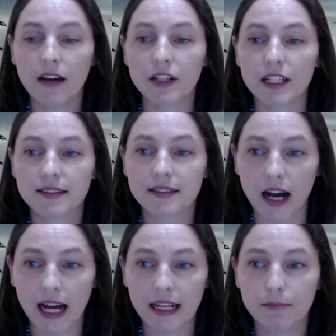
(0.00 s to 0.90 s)
of an
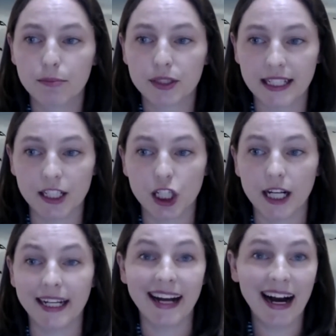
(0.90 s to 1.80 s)
asylum procedure
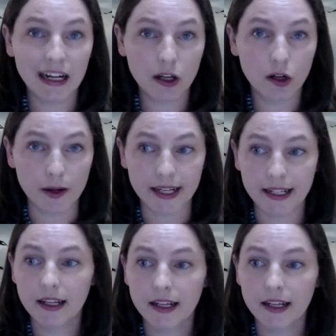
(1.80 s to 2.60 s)
in Hungary